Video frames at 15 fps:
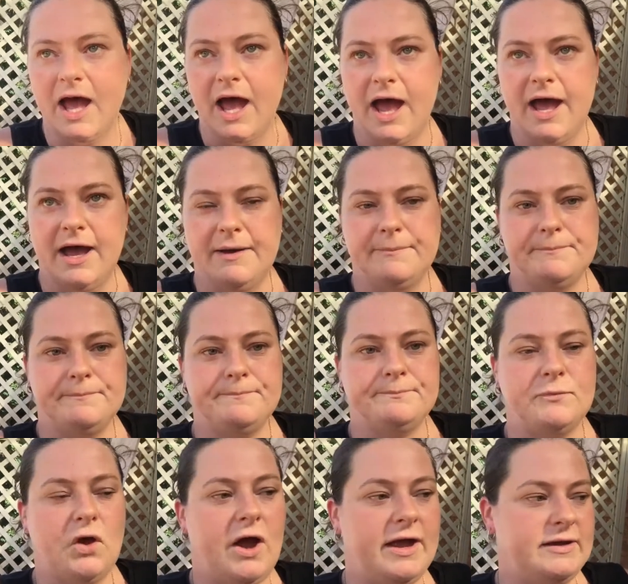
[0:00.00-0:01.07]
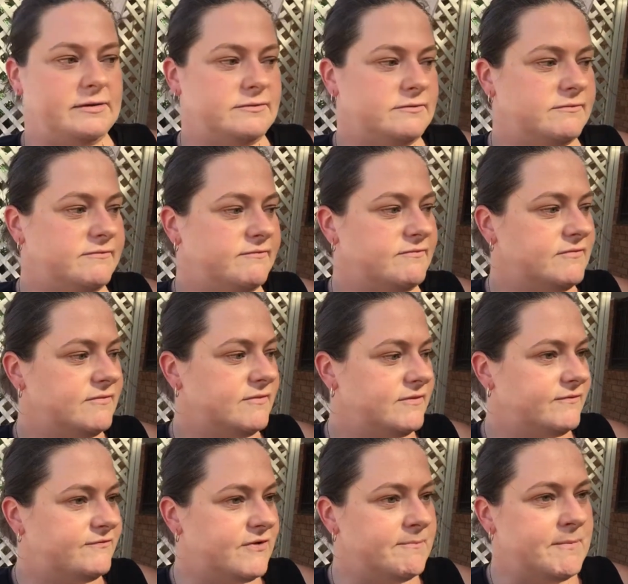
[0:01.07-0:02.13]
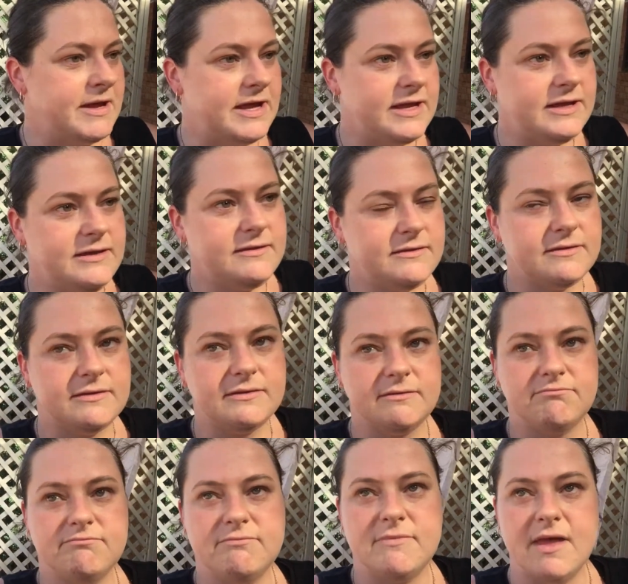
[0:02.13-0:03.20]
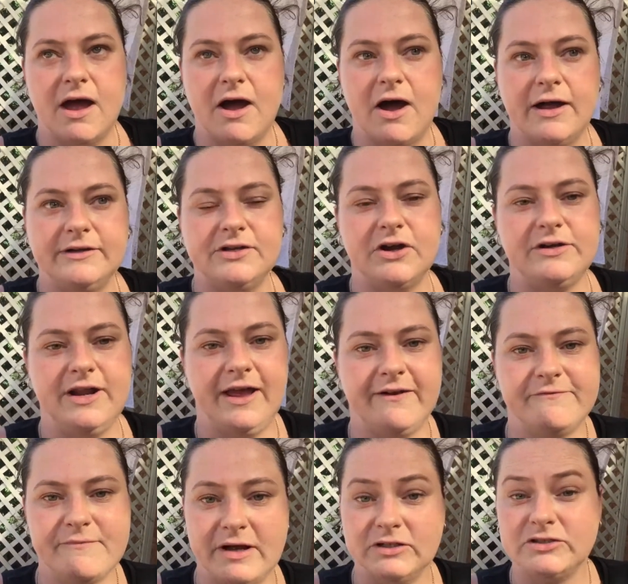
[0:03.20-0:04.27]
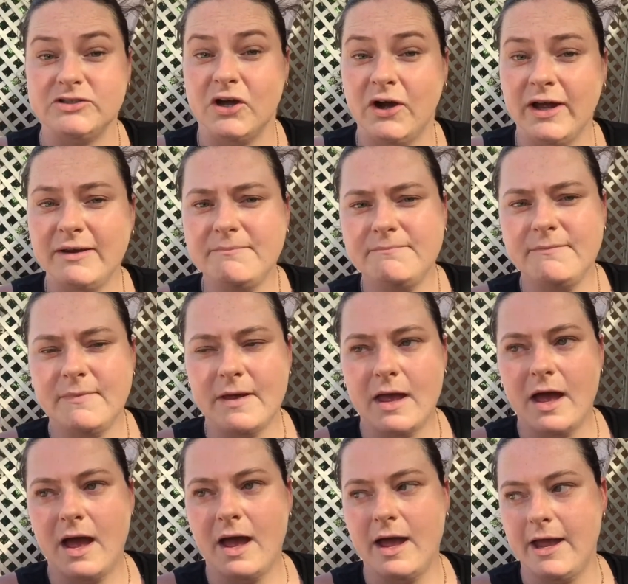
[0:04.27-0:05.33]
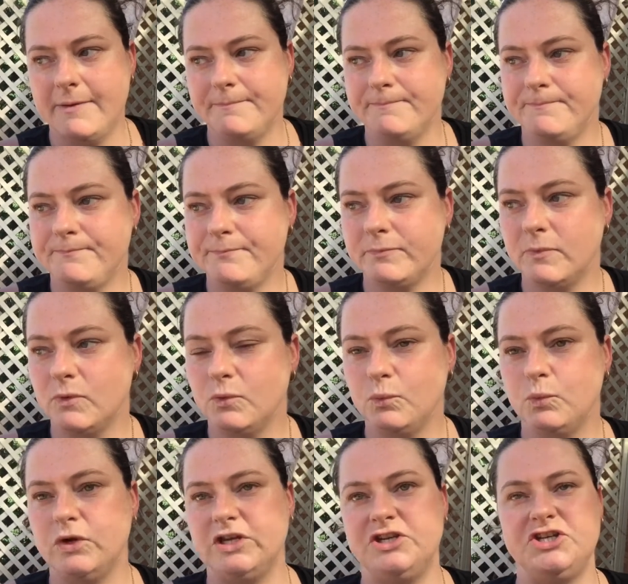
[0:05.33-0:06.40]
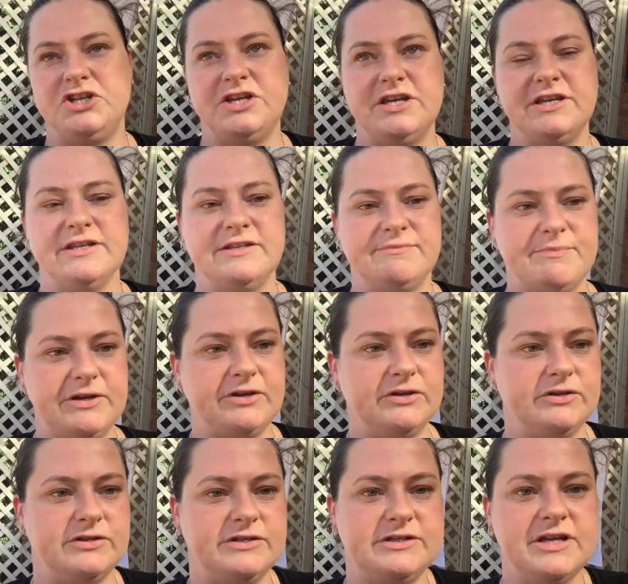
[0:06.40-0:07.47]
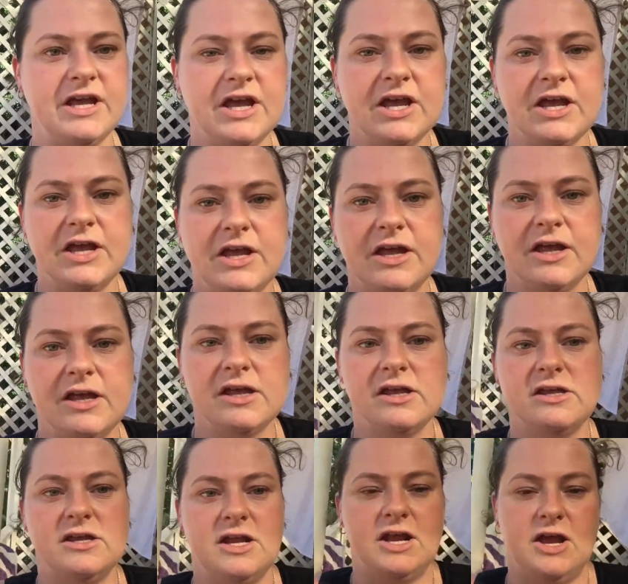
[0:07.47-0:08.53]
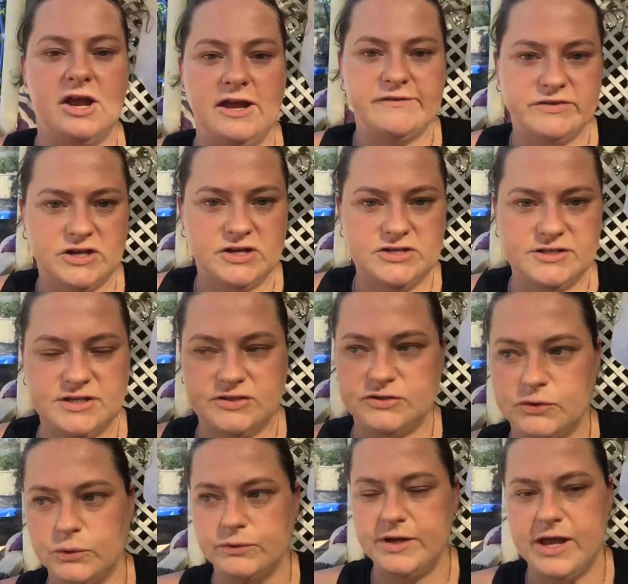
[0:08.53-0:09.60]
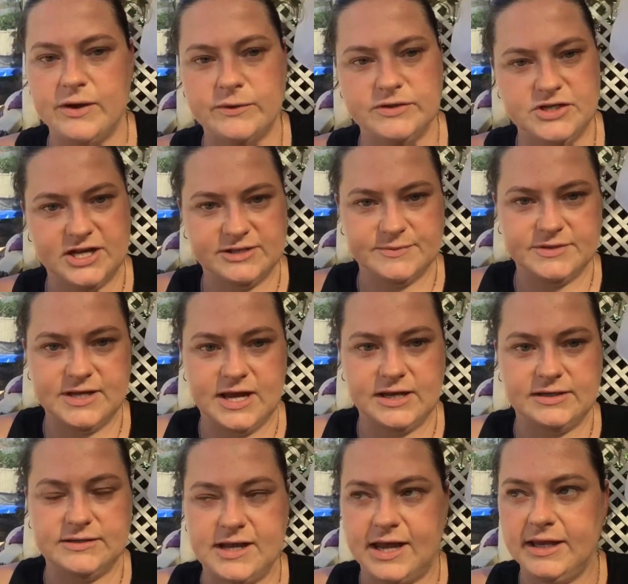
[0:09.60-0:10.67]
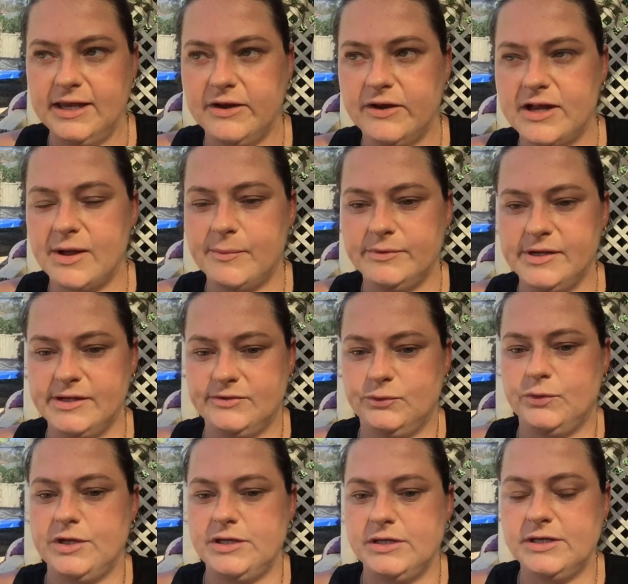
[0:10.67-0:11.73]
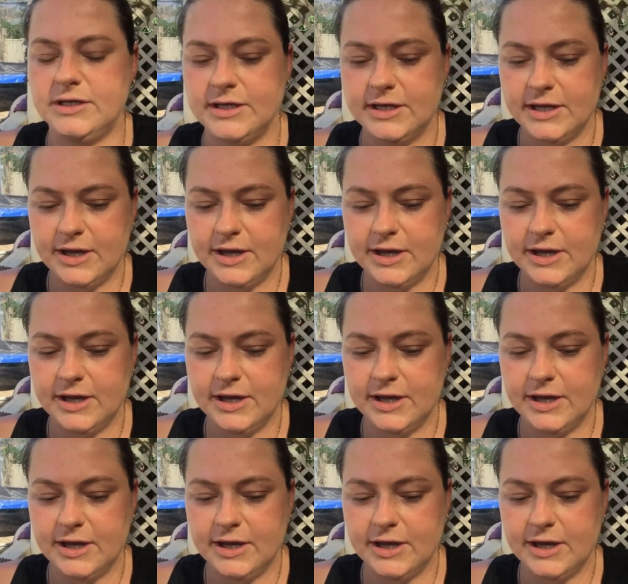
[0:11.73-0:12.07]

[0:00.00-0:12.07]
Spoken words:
For me, I don't have much time. Which is because, you know, even though she's at school now and Jasmine's at daycare a couple of days a week,